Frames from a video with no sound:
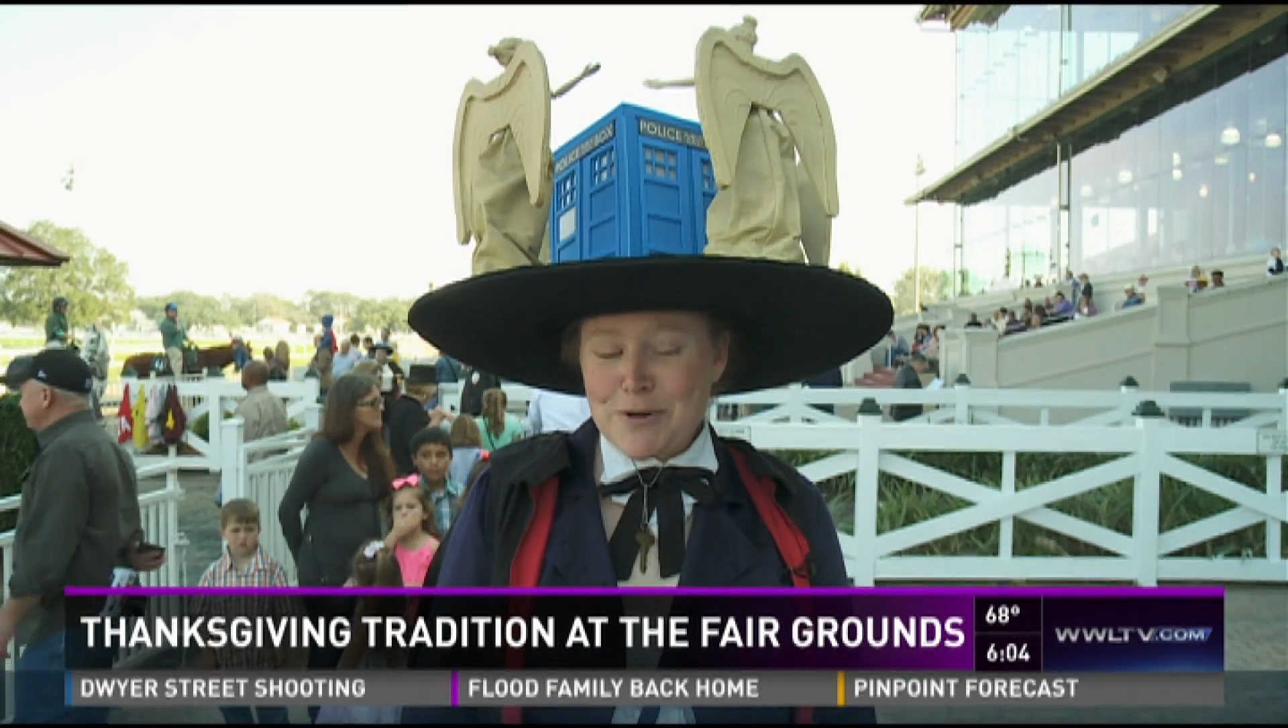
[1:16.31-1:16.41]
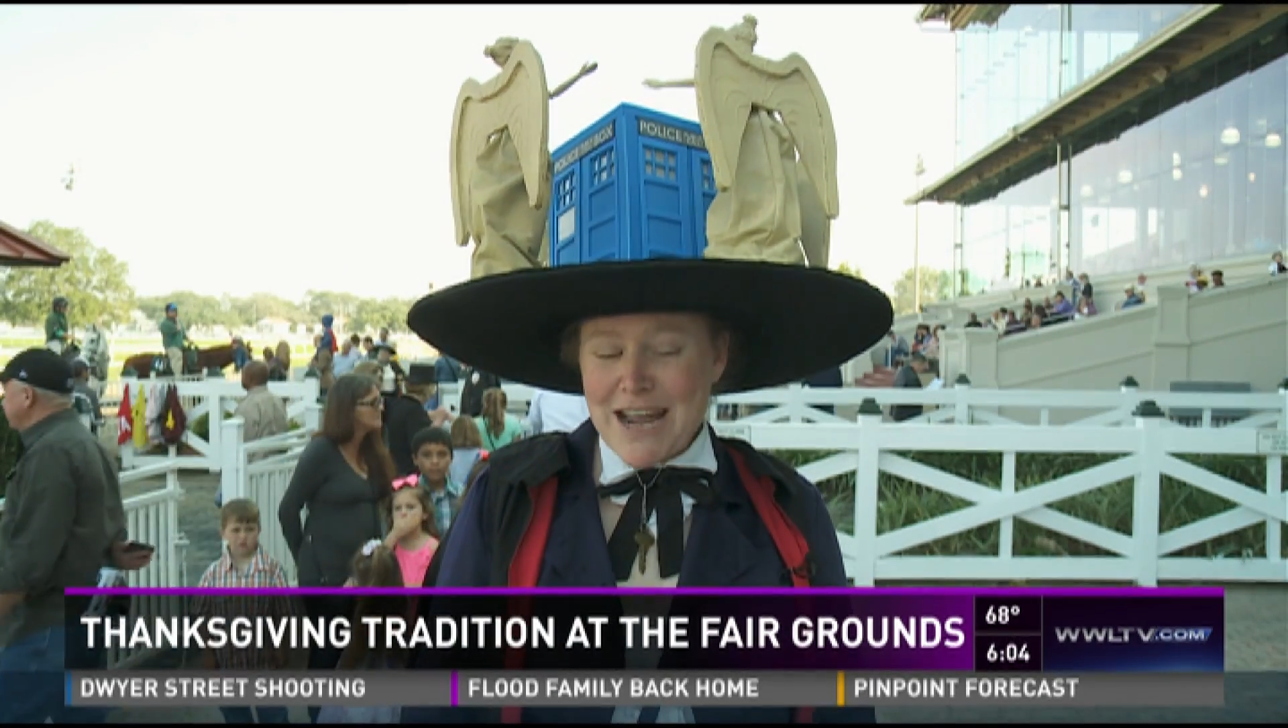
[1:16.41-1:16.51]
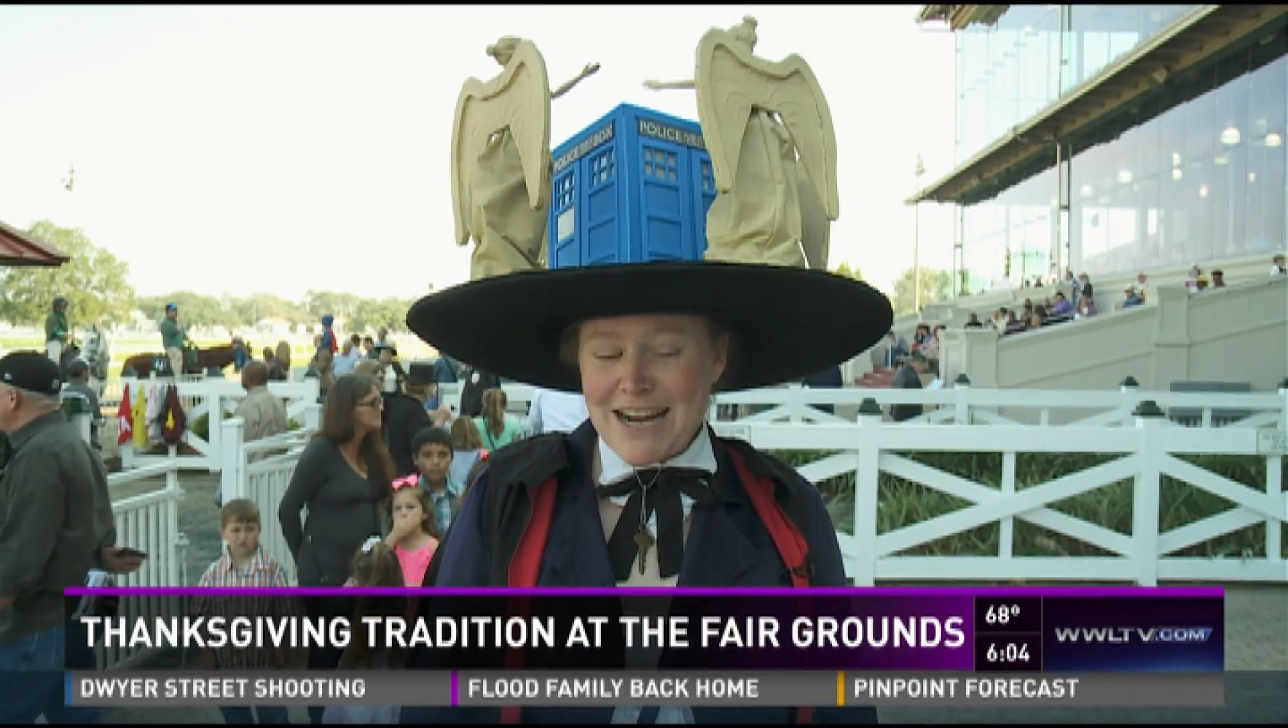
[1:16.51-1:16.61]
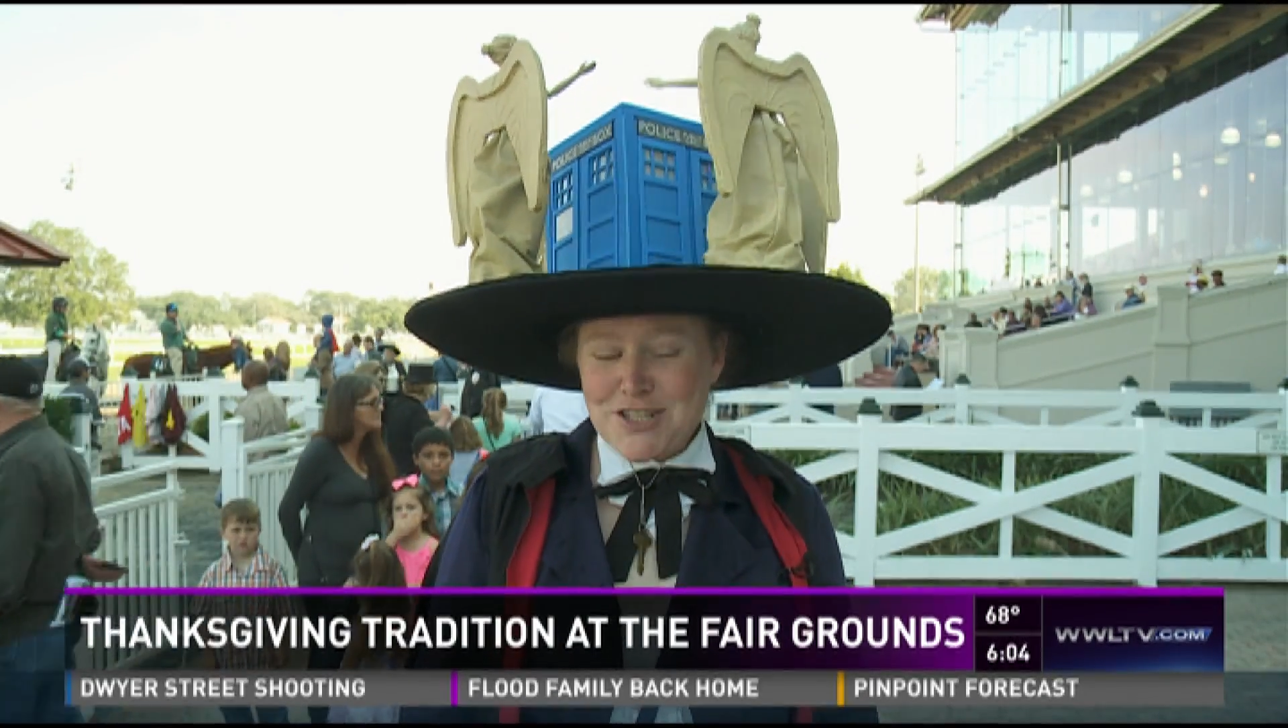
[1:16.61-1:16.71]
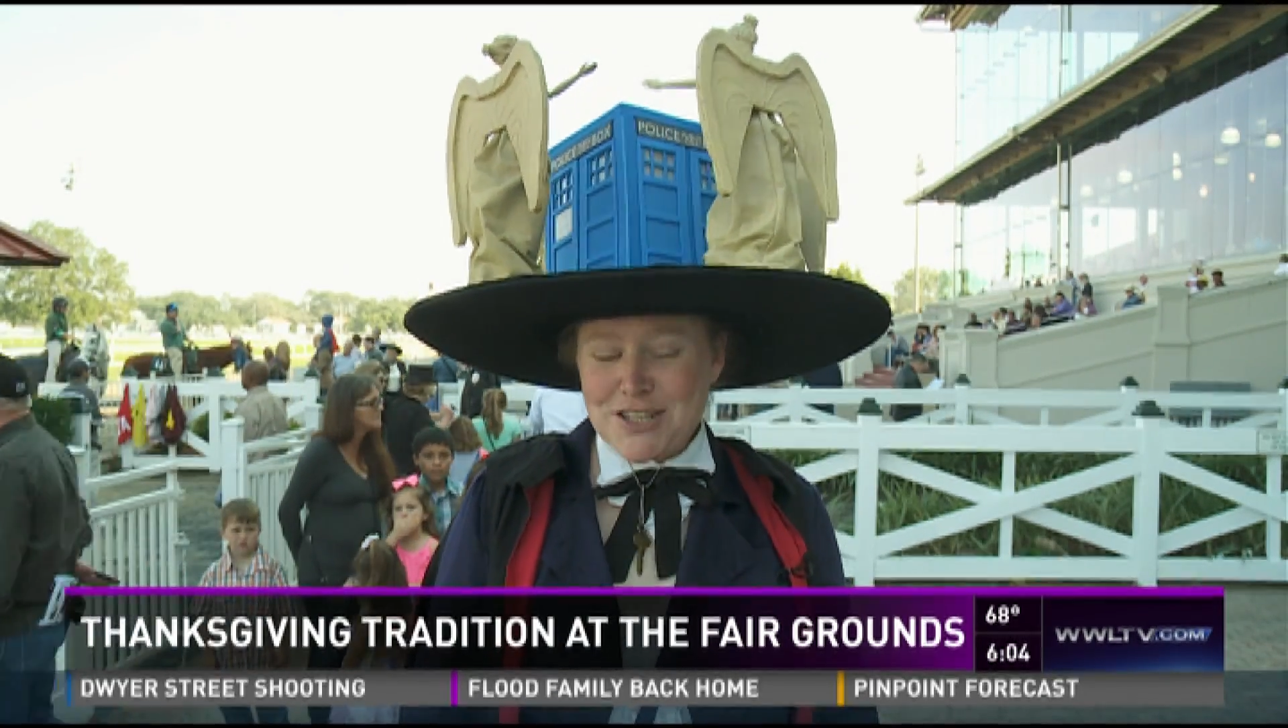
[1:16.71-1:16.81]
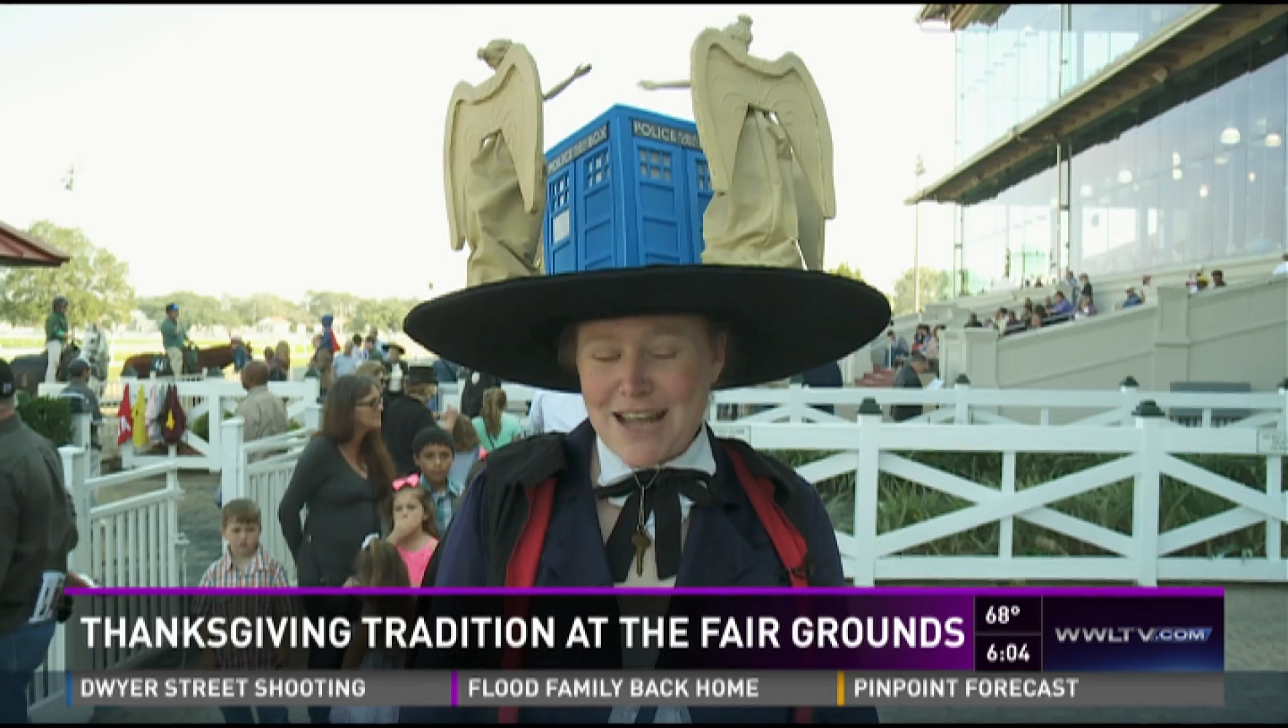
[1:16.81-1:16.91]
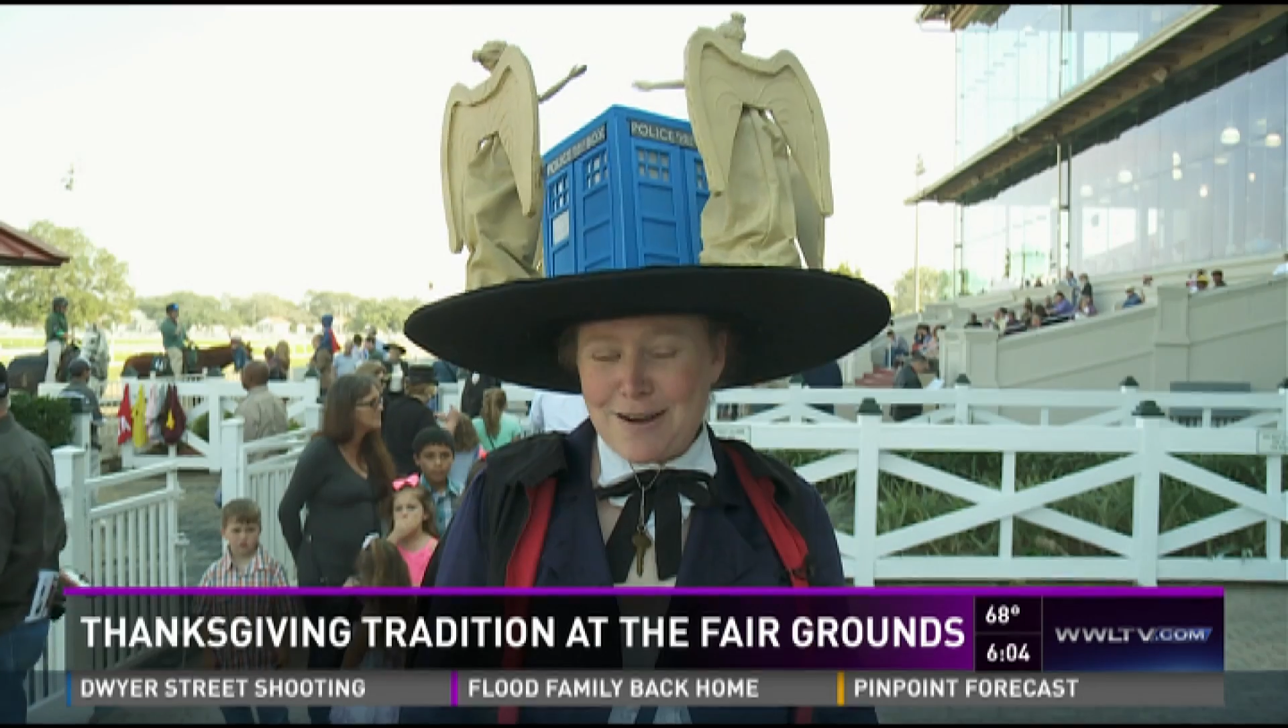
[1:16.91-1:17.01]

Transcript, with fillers: reaction,